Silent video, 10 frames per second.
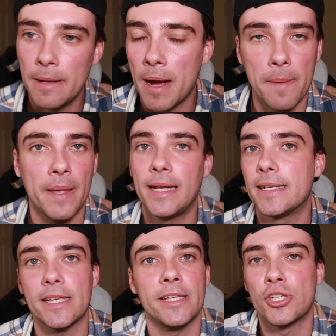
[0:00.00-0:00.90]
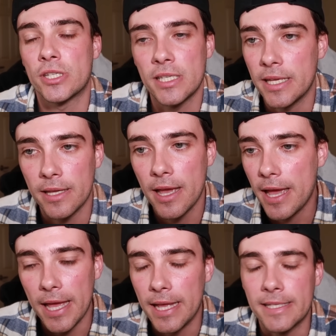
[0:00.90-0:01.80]
in my opinion,
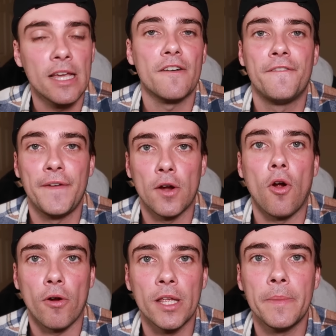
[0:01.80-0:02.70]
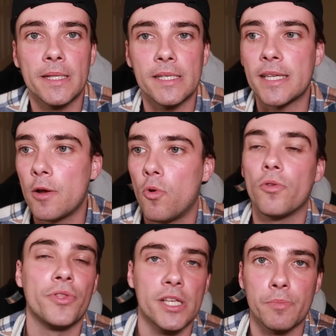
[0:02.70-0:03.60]
it's not a fair argument to say,
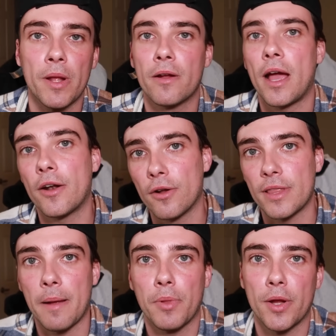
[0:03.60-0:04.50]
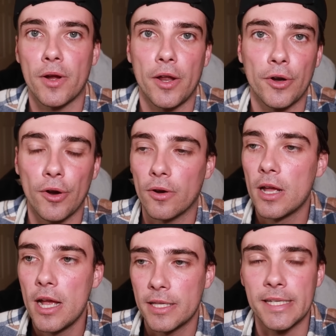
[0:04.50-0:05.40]
well, this player got hurt, that player got hurt,
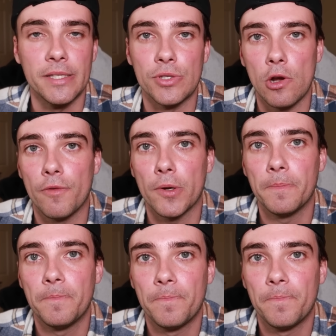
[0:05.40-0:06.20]
season's over.